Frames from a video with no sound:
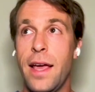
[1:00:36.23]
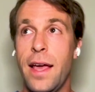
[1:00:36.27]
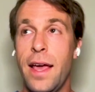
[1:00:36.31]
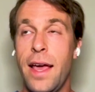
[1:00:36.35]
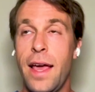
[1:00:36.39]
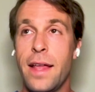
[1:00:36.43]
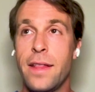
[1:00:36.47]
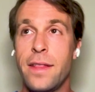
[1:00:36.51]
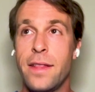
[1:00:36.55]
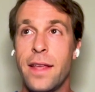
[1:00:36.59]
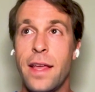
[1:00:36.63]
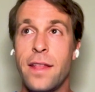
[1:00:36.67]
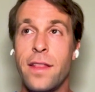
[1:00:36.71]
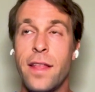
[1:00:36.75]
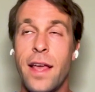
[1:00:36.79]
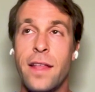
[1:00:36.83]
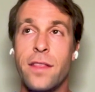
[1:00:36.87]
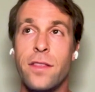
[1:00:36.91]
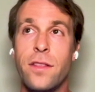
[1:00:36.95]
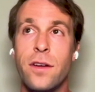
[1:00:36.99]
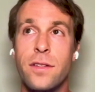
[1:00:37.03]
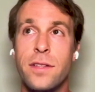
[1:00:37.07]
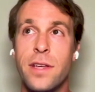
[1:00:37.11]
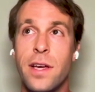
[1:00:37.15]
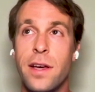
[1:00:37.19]
and, and, and
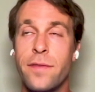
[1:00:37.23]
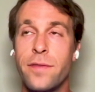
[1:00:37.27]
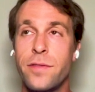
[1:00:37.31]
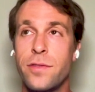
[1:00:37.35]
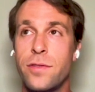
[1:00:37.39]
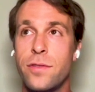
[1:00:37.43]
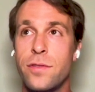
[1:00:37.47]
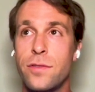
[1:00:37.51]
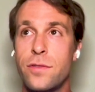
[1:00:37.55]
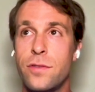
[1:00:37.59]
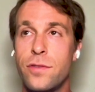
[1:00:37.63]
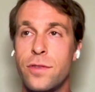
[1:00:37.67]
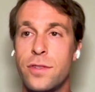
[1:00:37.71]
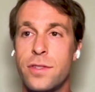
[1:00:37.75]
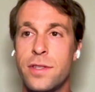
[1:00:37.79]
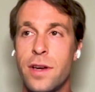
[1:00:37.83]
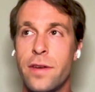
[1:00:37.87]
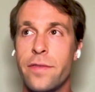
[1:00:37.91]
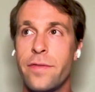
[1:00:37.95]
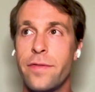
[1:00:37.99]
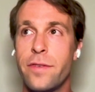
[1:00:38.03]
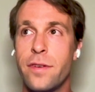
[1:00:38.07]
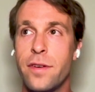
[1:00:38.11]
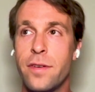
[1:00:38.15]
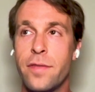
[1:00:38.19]
not have to, to
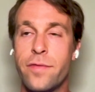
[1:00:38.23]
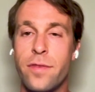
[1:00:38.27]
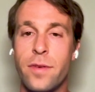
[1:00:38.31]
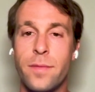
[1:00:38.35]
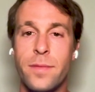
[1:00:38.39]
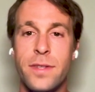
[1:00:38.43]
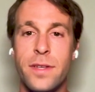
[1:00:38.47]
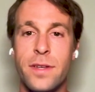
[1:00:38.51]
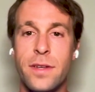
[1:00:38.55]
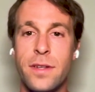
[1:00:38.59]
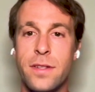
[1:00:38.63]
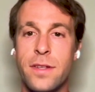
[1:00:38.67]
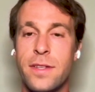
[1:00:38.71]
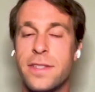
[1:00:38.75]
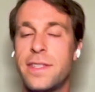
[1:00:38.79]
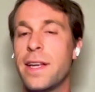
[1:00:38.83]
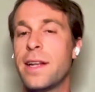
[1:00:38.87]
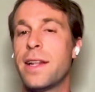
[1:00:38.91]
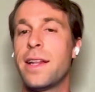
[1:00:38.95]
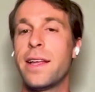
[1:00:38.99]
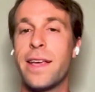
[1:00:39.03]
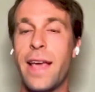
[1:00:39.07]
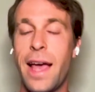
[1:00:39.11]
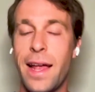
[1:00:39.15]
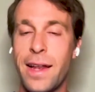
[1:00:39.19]
suffer from the, the
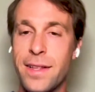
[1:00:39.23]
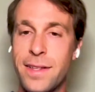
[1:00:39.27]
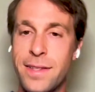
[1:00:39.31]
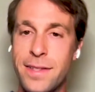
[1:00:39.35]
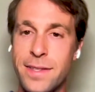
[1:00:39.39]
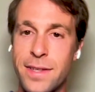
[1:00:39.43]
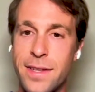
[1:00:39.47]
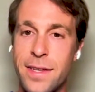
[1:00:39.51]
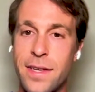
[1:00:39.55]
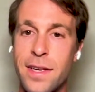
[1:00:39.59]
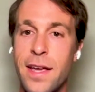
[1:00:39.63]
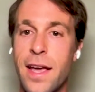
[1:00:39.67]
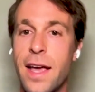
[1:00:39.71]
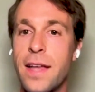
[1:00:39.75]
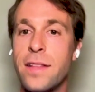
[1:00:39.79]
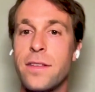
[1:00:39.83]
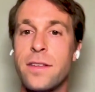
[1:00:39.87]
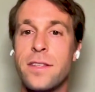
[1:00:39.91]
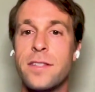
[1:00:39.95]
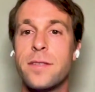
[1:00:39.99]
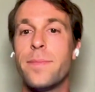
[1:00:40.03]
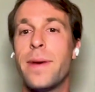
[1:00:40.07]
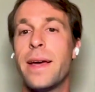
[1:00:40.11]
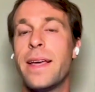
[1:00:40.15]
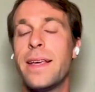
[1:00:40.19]
cyclicality and the
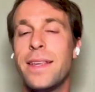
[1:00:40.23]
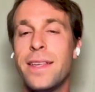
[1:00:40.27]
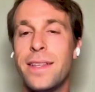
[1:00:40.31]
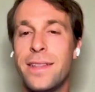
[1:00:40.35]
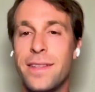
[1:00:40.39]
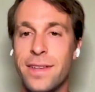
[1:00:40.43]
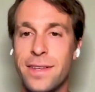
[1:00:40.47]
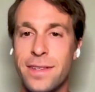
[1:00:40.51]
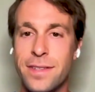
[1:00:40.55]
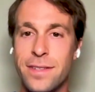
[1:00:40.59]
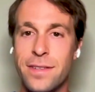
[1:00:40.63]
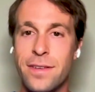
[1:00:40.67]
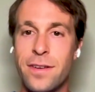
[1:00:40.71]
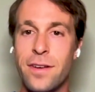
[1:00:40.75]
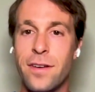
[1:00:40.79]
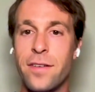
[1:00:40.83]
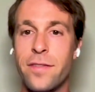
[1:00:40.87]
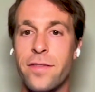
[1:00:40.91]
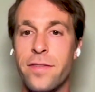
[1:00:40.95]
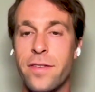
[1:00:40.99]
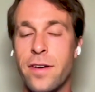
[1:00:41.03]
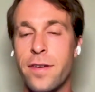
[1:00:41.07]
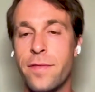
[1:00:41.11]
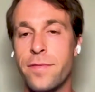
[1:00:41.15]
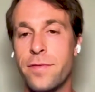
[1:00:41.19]
spikiness
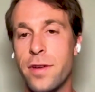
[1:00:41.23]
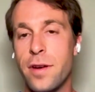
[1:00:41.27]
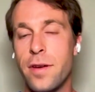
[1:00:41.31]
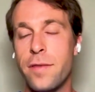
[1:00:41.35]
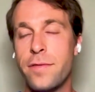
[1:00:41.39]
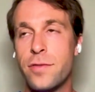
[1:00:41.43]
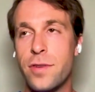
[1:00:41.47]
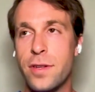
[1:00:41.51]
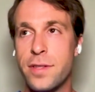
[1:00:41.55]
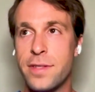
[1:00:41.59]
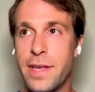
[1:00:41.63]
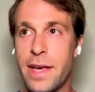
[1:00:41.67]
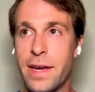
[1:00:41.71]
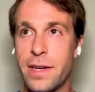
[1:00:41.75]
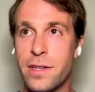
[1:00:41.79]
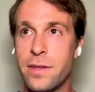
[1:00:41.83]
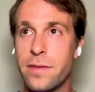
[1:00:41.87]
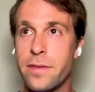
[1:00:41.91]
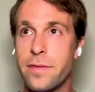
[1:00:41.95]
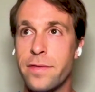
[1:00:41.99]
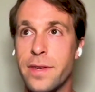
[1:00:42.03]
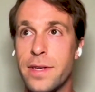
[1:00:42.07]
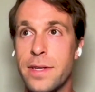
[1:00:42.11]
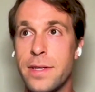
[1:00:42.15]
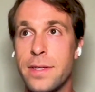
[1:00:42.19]
of, of, of transaction
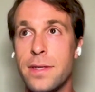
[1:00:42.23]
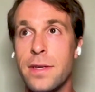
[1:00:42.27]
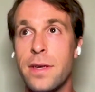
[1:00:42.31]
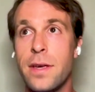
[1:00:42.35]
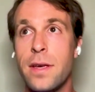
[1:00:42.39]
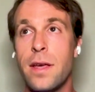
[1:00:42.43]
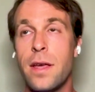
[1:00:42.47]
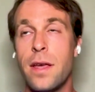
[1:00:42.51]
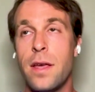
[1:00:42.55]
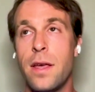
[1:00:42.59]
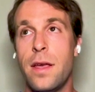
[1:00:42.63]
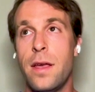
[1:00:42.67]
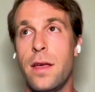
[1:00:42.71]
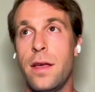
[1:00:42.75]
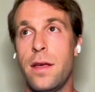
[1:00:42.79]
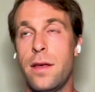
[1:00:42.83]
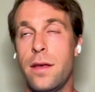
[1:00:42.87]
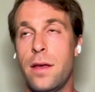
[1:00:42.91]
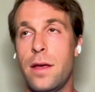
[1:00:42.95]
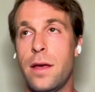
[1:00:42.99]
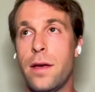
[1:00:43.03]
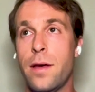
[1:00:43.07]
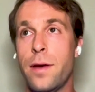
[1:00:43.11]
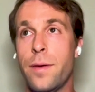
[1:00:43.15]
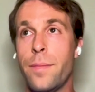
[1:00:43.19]
fees.
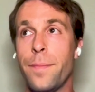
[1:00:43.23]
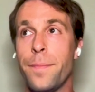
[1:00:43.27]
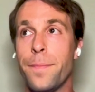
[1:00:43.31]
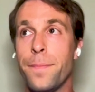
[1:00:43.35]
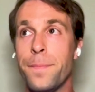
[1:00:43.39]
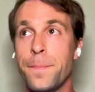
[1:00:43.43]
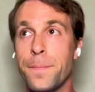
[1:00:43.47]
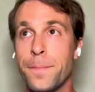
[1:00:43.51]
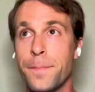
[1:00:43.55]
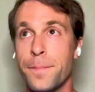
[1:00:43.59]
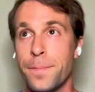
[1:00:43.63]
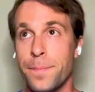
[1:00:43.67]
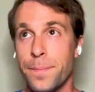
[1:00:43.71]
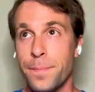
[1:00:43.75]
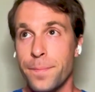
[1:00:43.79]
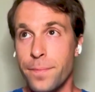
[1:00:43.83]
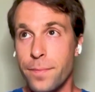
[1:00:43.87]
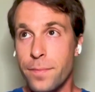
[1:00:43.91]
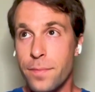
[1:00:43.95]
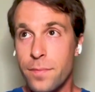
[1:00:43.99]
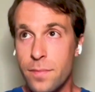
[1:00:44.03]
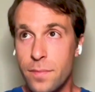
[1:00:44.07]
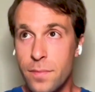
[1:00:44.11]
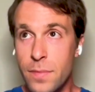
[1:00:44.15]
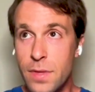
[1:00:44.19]
Um,
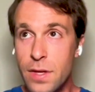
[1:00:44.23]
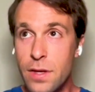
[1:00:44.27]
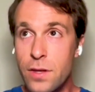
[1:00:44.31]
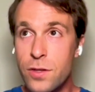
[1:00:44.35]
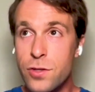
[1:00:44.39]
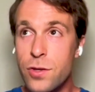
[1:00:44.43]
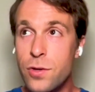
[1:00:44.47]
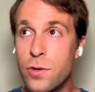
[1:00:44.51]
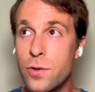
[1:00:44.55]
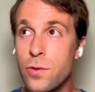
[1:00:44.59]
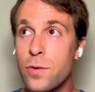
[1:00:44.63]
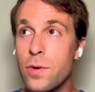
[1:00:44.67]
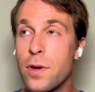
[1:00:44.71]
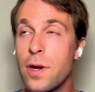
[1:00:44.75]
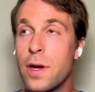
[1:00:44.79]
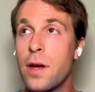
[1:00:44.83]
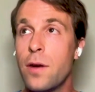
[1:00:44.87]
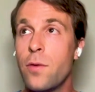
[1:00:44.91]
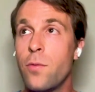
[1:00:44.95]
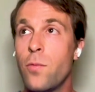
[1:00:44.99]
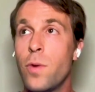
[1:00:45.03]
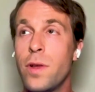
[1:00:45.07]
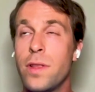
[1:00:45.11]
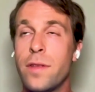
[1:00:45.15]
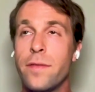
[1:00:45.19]
so
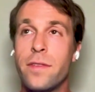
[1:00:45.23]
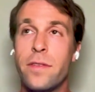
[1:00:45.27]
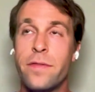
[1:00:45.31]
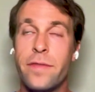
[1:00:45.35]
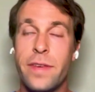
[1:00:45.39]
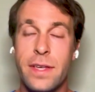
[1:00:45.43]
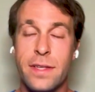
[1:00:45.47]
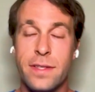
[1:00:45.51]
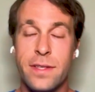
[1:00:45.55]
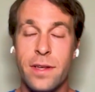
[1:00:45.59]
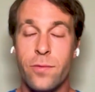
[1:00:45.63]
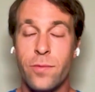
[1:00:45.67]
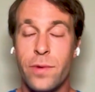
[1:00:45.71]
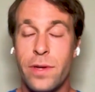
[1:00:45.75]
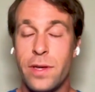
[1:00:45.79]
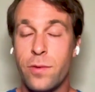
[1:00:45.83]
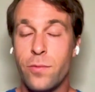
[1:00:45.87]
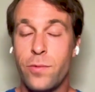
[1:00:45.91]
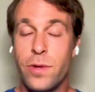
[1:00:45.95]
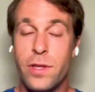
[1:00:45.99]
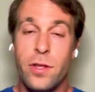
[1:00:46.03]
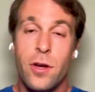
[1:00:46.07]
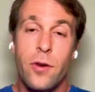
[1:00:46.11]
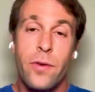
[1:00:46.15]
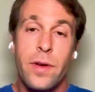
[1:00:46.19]
one of the things that we,
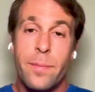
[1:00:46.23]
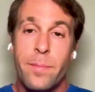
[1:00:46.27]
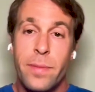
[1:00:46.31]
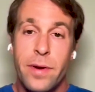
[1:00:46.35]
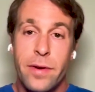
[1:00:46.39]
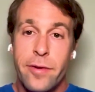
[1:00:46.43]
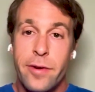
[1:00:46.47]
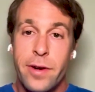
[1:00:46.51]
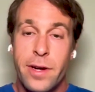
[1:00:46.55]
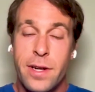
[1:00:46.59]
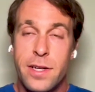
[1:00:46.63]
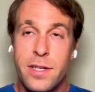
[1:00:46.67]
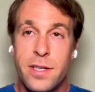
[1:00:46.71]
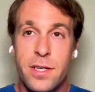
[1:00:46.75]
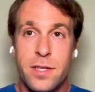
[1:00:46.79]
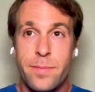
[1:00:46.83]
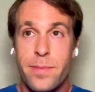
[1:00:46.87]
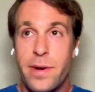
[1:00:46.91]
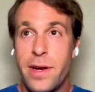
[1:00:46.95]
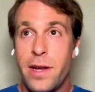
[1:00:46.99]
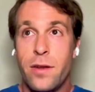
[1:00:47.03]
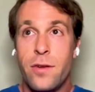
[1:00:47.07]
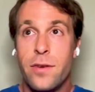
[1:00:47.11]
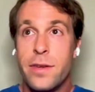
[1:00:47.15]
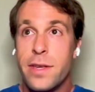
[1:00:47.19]
we know empirically just
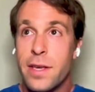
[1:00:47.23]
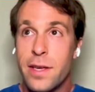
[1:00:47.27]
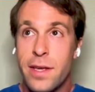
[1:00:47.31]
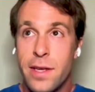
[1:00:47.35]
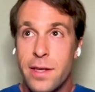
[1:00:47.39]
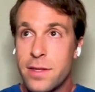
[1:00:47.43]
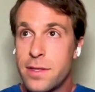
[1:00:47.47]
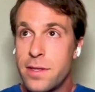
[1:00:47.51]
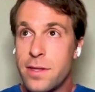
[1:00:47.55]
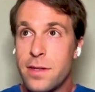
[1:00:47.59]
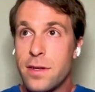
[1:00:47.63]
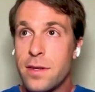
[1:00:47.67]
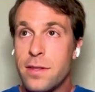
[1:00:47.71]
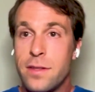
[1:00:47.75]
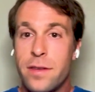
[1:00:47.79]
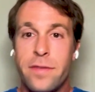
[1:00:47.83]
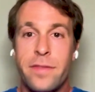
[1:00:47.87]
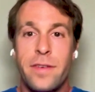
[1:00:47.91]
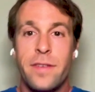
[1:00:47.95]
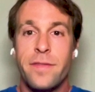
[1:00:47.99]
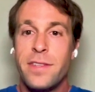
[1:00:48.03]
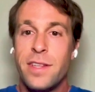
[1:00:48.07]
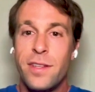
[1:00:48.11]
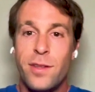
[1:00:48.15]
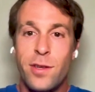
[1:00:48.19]
by looking at the, the
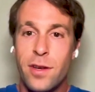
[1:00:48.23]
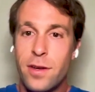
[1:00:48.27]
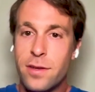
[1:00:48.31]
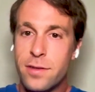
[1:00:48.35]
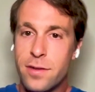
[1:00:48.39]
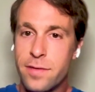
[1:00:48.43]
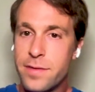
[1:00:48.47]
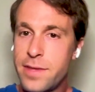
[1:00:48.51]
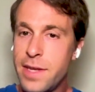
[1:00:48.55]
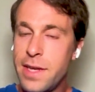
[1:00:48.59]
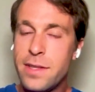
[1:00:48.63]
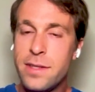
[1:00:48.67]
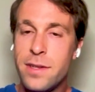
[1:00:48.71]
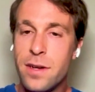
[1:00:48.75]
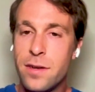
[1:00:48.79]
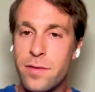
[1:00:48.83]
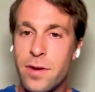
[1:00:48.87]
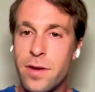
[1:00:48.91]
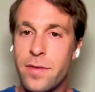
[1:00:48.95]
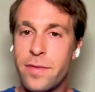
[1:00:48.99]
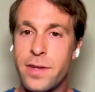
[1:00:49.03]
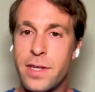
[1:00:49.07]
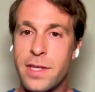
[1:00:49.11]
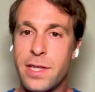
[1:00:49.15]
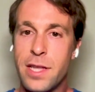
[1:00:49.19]
15 years of data
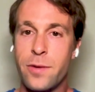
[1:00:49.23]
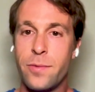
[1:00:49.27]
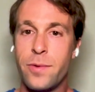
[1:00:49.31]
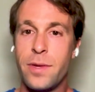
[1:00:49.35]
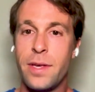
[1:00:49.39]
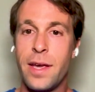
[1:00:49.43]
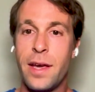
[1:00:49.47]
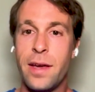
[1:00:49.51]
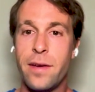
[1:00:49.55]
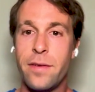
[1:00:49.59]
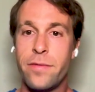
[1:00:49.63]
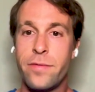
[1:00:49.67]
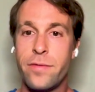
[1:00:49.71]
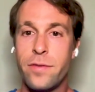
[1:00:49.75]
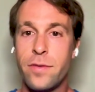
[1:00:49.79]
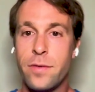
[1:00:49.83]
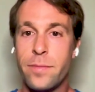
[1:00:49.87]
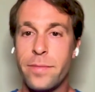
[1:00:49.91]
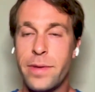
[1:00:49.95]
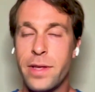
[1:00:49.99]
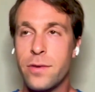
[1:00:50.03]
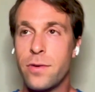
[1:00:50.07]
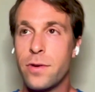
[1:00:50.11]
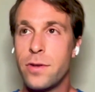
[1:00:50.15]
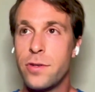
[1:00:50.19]
roughly that we have for
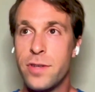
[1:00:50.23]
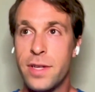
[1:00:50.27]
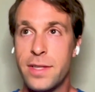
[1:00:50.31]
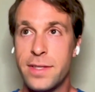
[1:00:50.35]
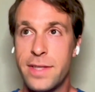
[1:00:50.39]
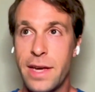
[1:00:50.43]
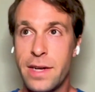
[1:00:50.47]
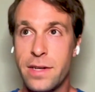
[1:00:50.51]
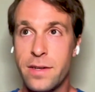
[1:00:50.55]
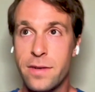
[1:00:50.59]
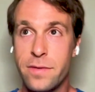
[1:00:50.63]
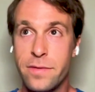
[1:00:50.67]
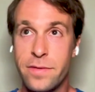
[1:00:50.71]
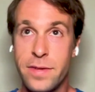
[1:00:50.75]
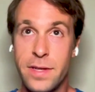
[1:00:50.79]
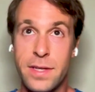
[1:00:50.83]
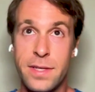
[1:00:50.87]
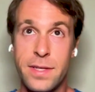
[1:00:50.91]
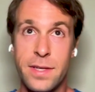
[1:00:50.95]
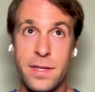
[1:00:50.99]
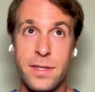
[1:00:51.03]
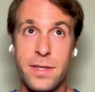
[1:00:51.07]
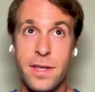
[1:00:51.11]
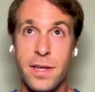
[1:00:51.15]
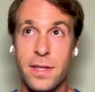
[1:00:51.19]
Bitcoin transaction fees
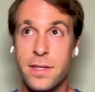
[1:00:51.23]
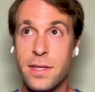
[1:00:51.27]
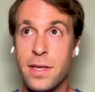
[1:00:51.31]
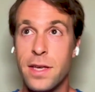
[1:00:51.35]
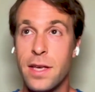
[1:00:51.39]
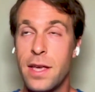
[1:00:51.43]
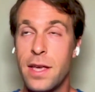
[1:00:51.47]
is that